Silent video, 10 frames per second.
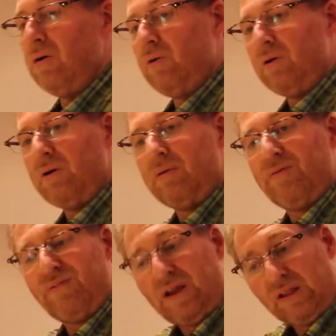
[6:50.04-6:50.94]
or
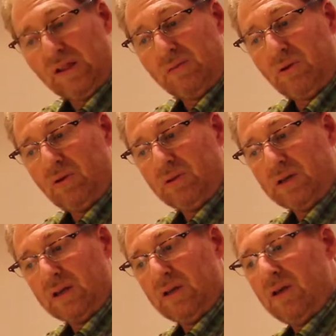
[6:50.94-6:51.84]
fancy
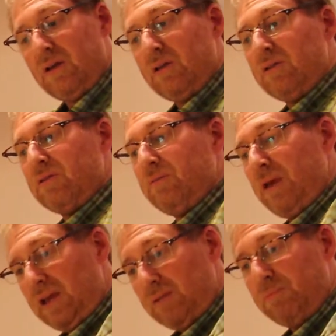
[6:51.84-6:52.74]
molding to
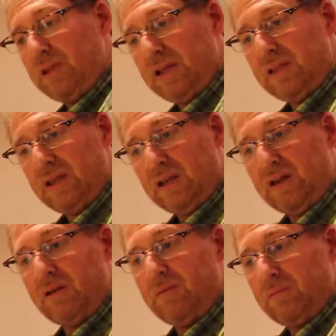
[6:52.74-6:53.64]
make it blend
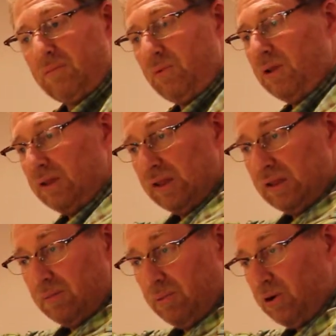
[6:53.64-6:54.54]
in while
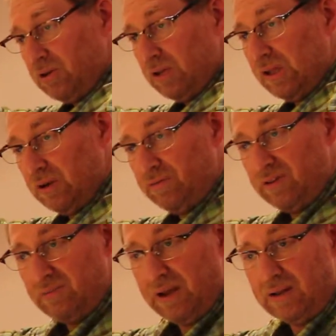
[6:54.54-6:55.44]
it's partially
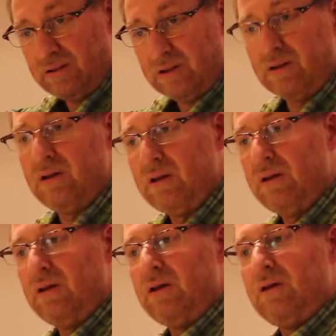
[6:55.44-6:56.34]
surface mounted.
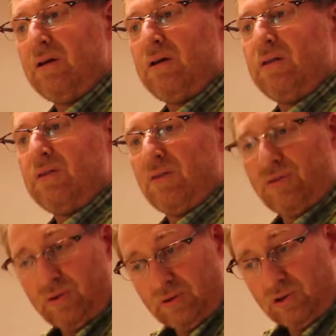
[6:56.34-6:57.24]
The
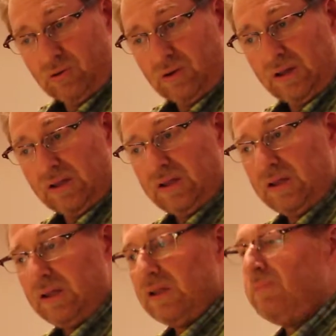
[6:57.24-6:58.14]
third choice
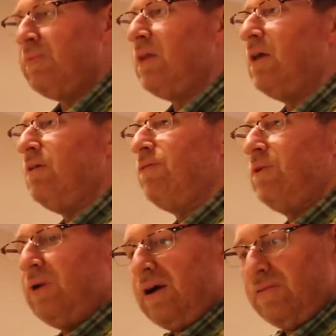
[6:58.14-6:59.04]
is if
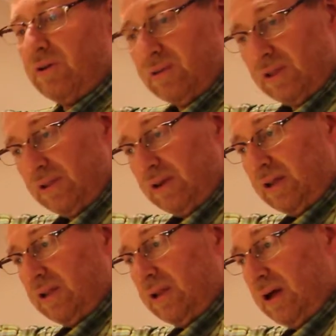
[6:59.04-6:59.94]
you have a utility
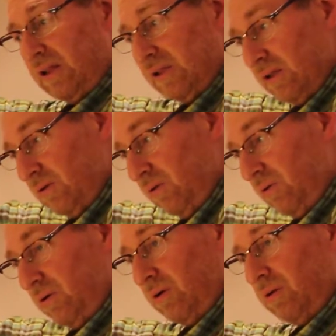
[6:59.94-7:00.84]
closet
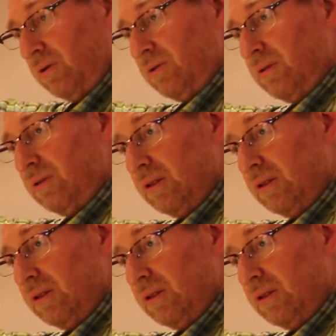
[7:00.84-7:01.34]
or